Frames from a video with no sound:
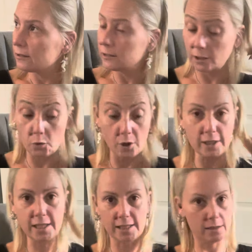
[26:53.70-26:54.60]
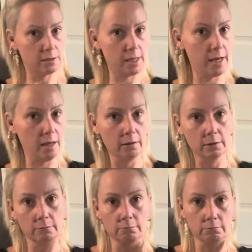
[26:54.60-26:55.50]
See horses. See?
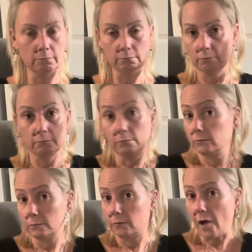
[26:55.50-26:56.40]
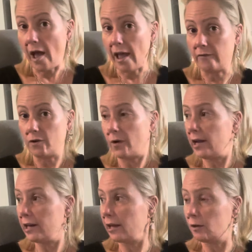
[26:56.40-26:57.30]
I have no
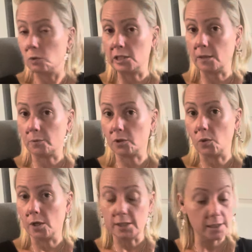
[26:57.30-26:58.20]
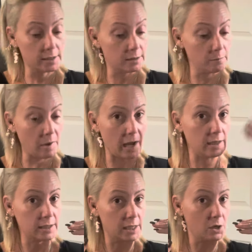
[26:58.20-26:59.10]
idea what's up with the horses,
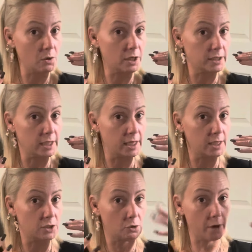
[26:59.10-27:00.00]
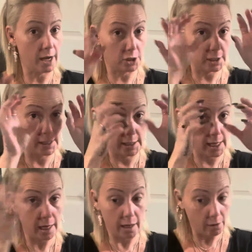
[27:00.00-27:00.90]
but see horses or actually seeing